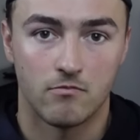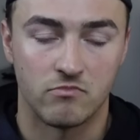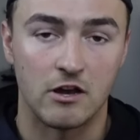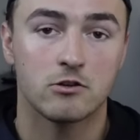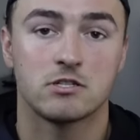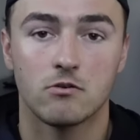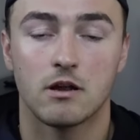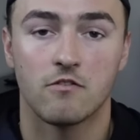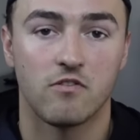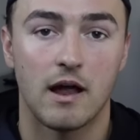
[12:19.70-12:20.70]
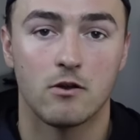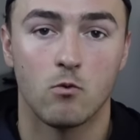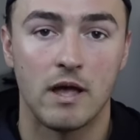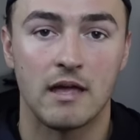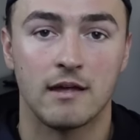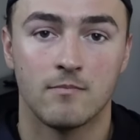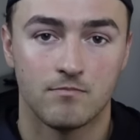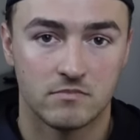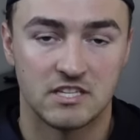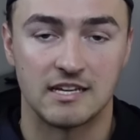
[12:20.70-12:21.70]
They're still going to find a way
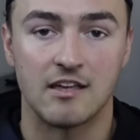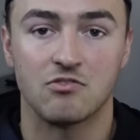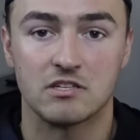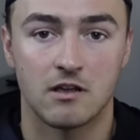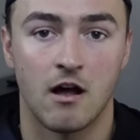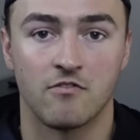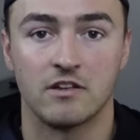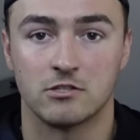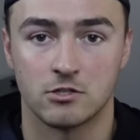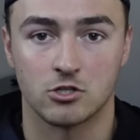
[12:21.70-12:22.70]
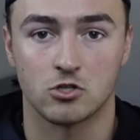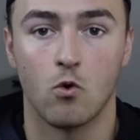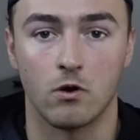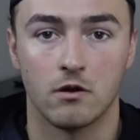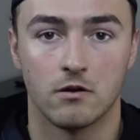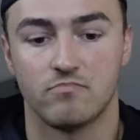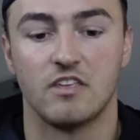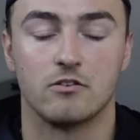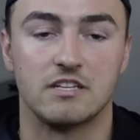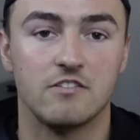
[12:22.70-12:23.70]
to get this offense to score.
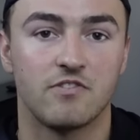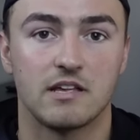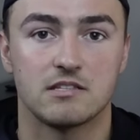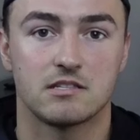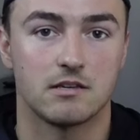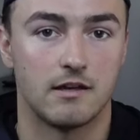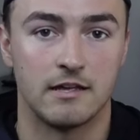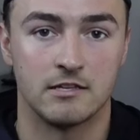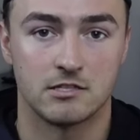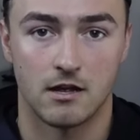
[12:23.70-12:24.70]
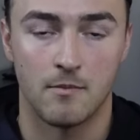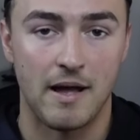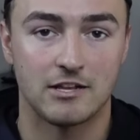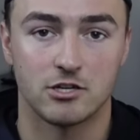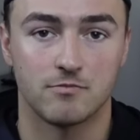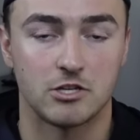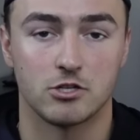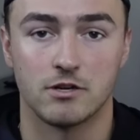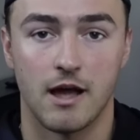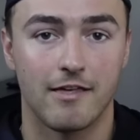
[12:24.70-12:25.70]
Their defense is a matchup that you're
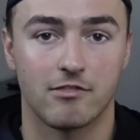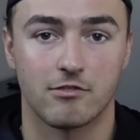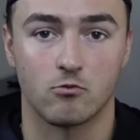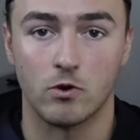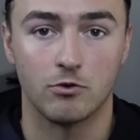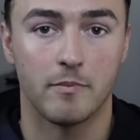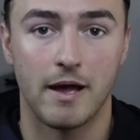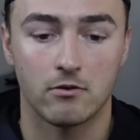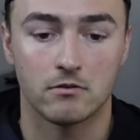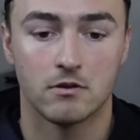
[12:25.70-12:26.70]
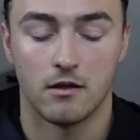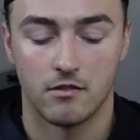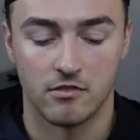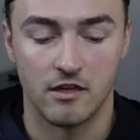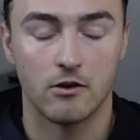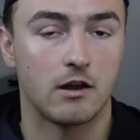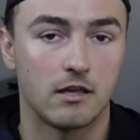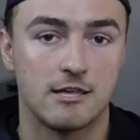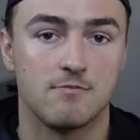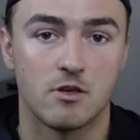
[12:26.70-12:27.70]
not thrilled about. They're going to
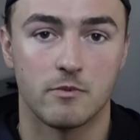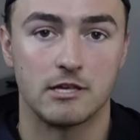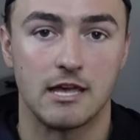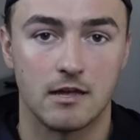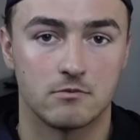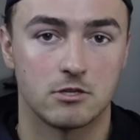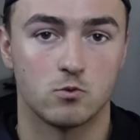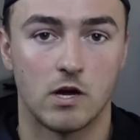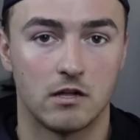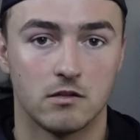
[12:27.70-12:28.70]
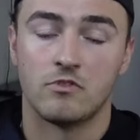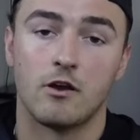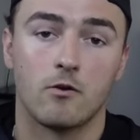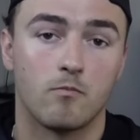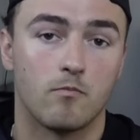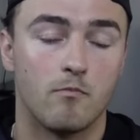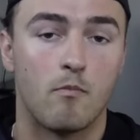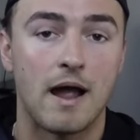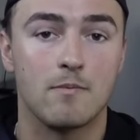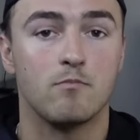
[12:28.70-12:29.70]
keep them in games as well. There
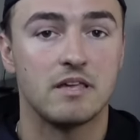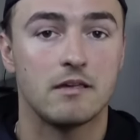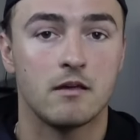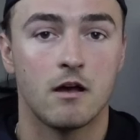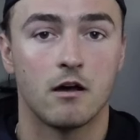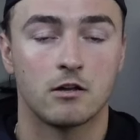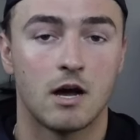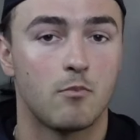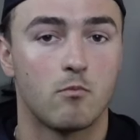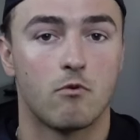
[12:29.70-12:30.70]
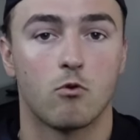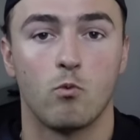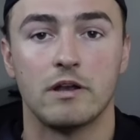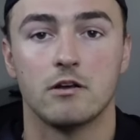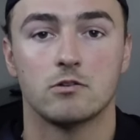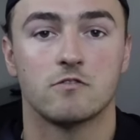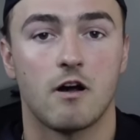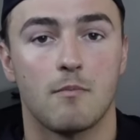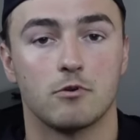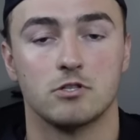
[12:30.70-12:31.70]
might be a couple more windows of
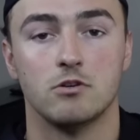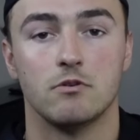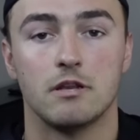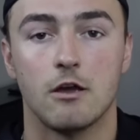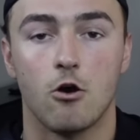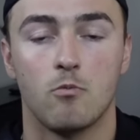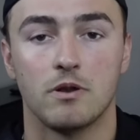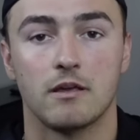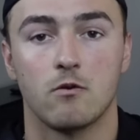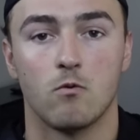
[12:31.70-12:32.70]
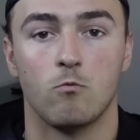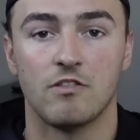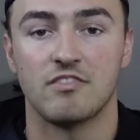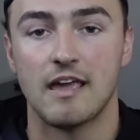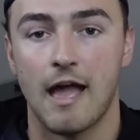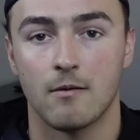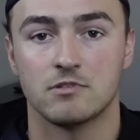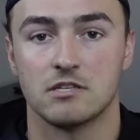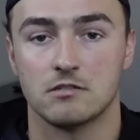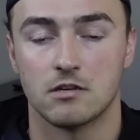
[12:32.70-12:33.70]
opportunity opening with the
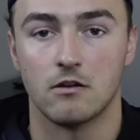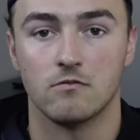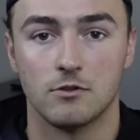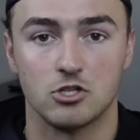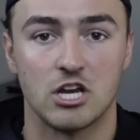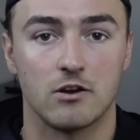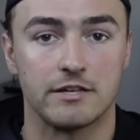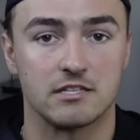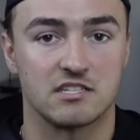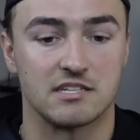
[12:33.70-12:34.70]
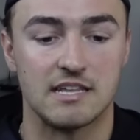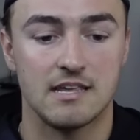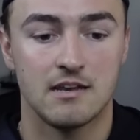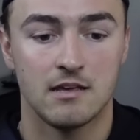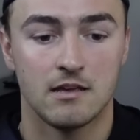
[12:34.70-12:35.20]
absence of Legarius Sneed,